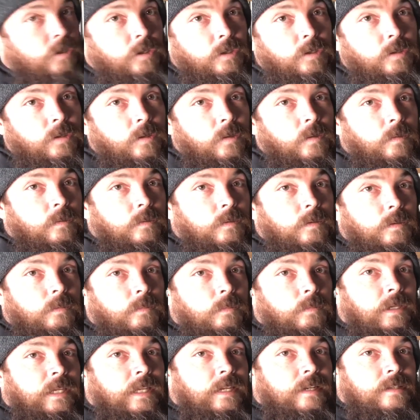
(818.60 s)
to
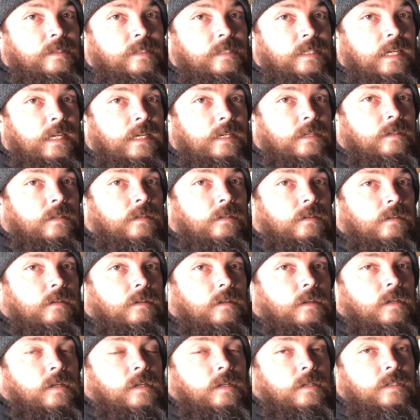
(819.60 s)
get a seat.
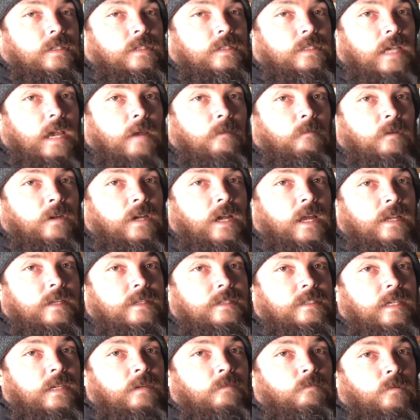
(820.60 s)
Decide what kind of
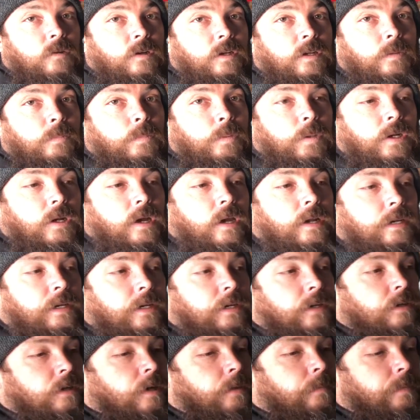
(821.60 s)
seat we're gonna put on
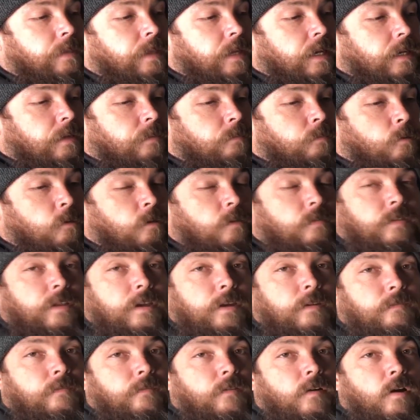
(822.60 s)
here. I'm thinking more of
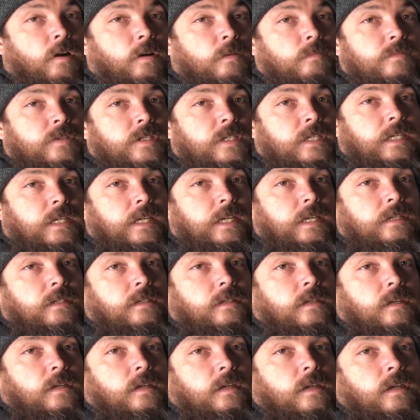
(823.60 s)
like a farm seat,
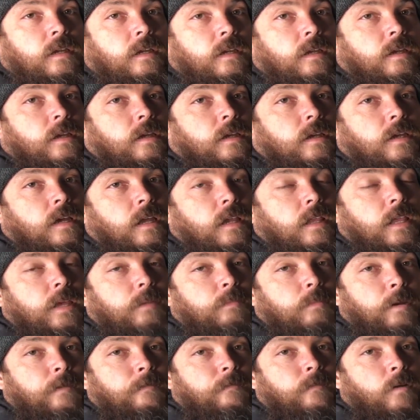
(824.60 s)
kind of
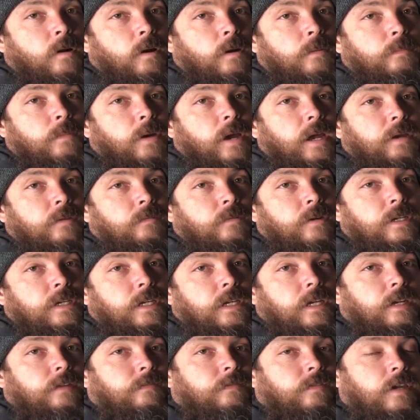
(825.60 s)
like my farm bike we
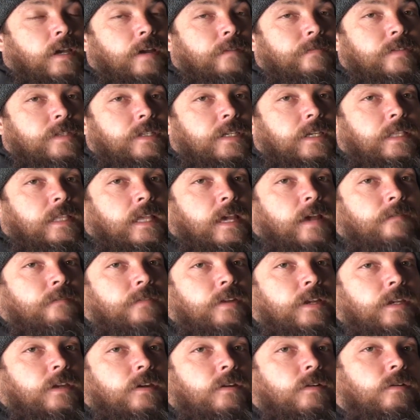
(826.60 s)
did. If you haven't seen that
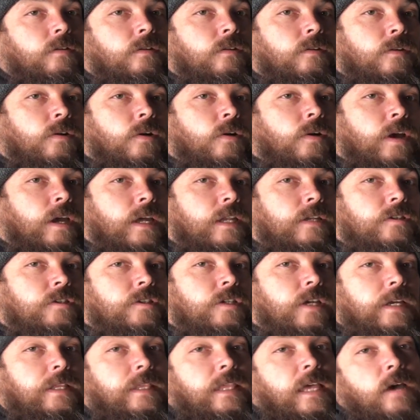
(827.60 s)
video, go ahead and
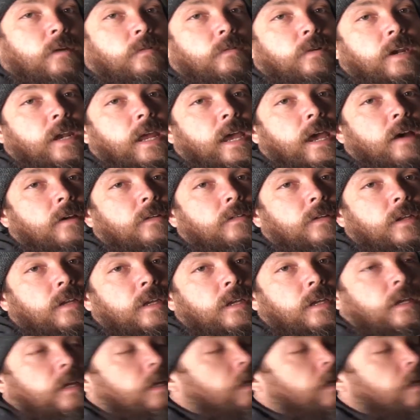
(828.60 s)
check that one out.